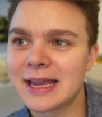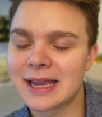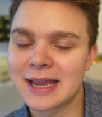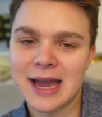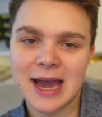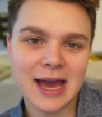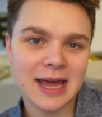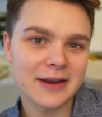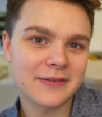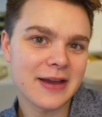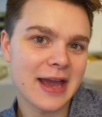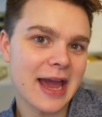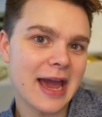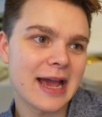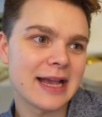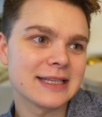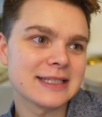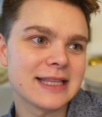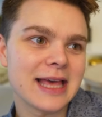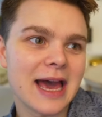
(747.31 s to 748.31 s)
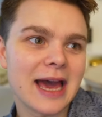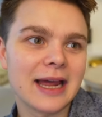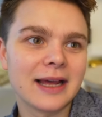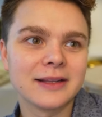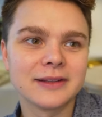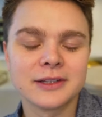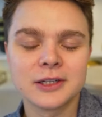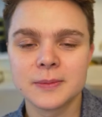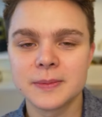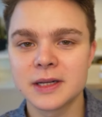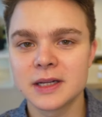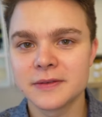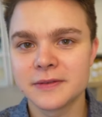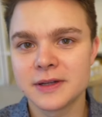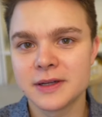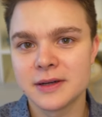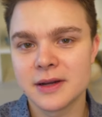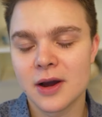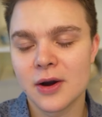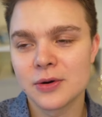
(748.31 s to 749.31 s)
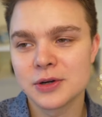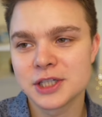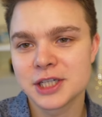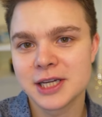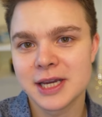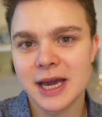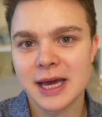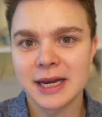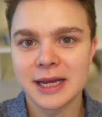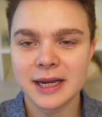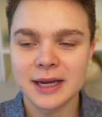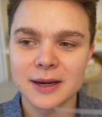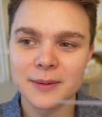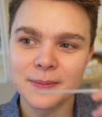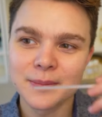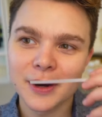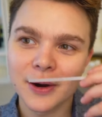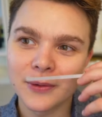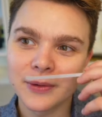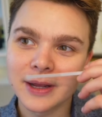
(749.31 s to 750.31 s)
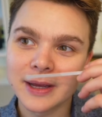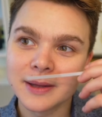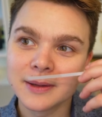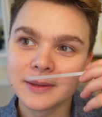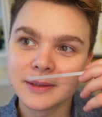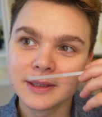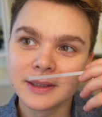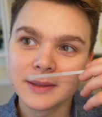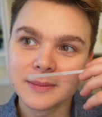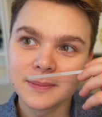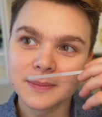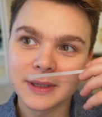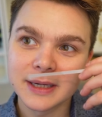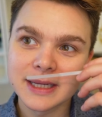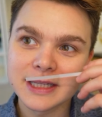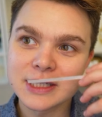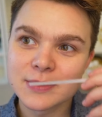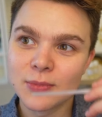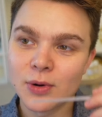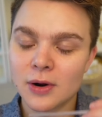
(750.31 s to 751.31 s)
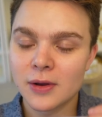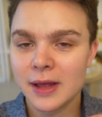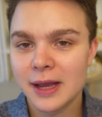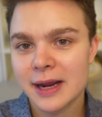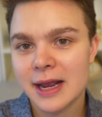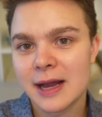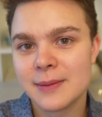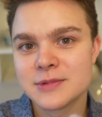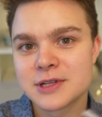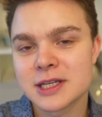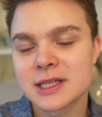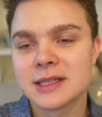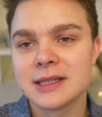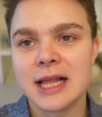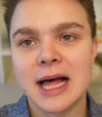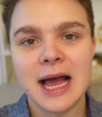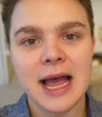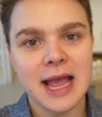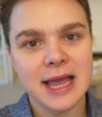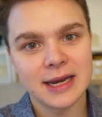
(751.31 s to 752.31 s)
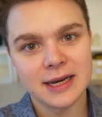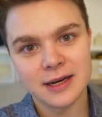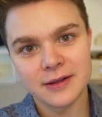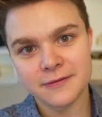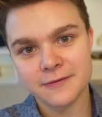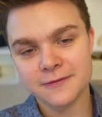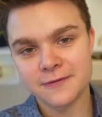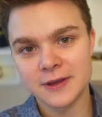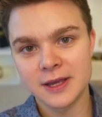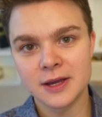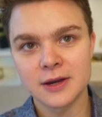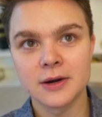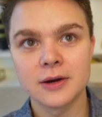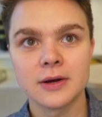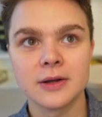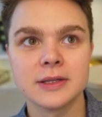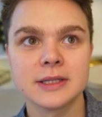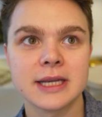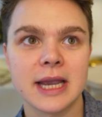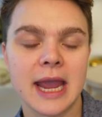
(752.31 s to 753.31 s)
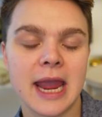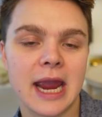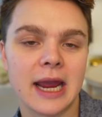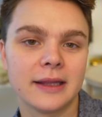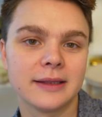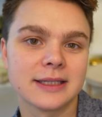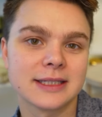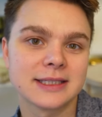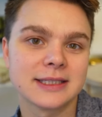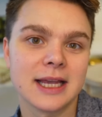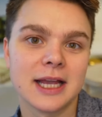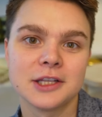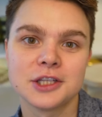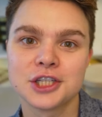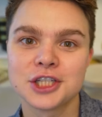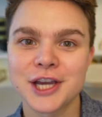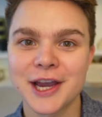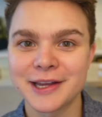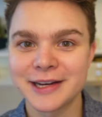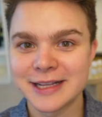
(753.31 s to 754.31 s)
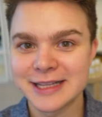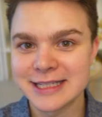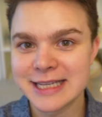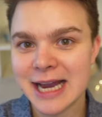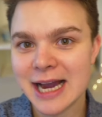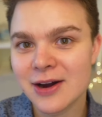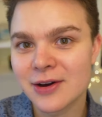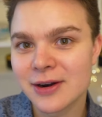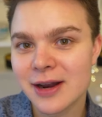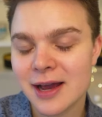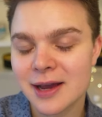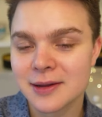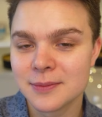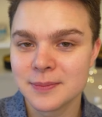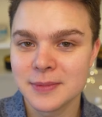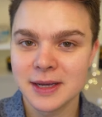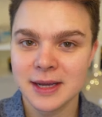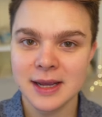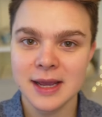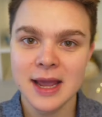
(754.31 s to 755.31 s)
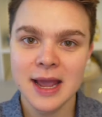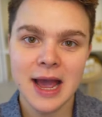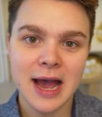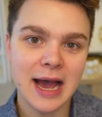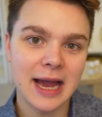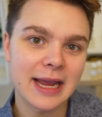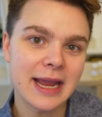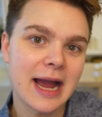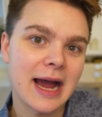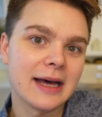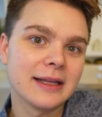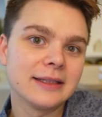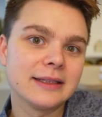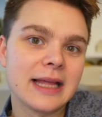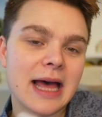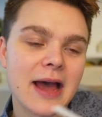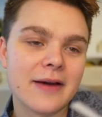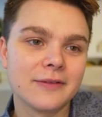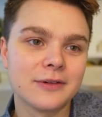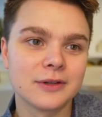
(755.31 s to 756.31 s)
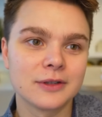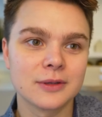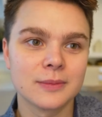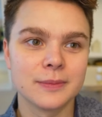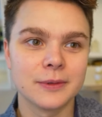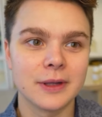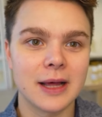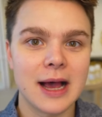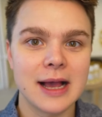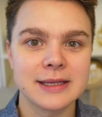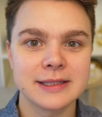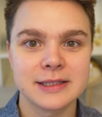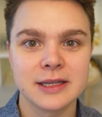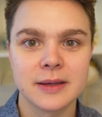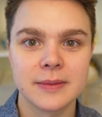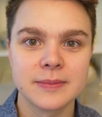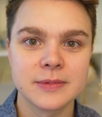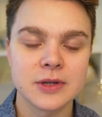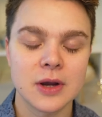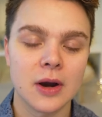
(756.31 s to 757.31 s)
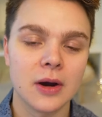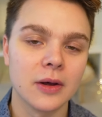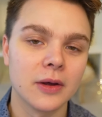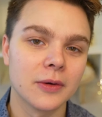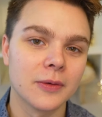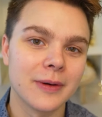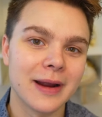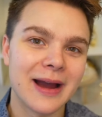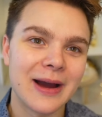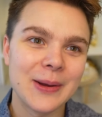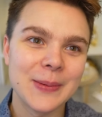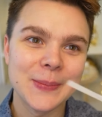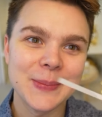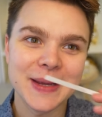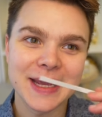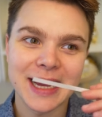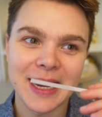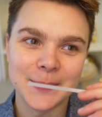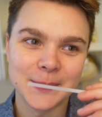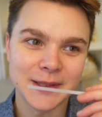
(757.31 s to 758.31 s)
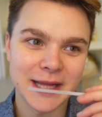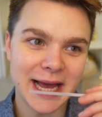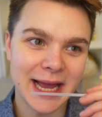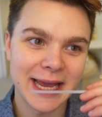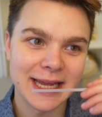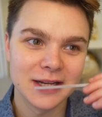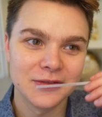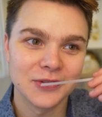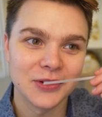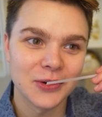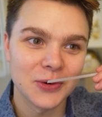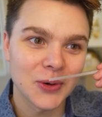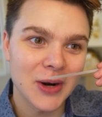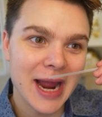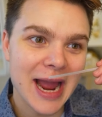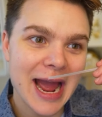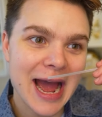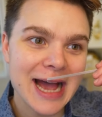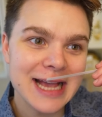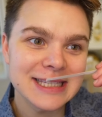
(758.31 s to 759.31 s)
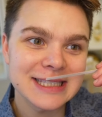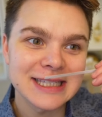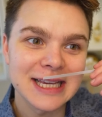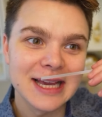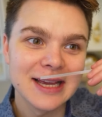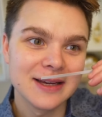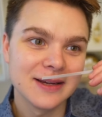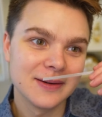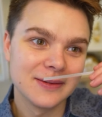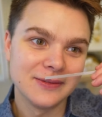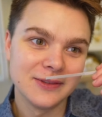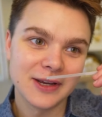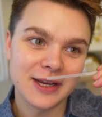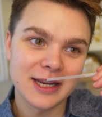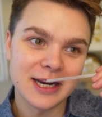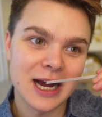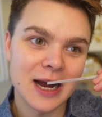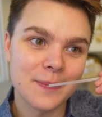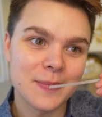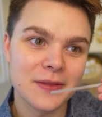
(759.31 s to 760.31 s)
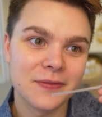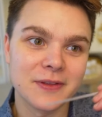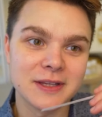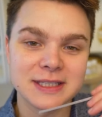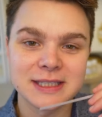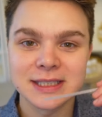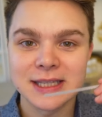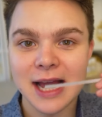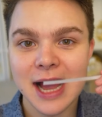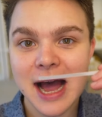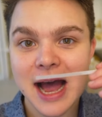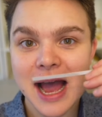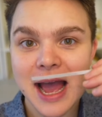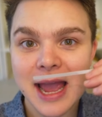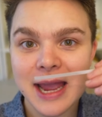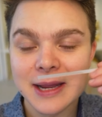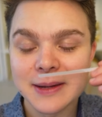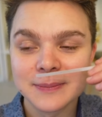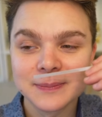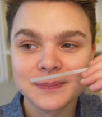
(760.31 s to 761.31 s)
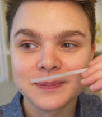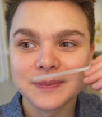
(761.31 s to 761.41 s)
It kind of has that, a little bit of an oceanic component, but it's more like I'm just lying in a field and the sun's shining down on me. I got lavender blossoms all around me. I'm lying in the grass. I'm looking up at the sky.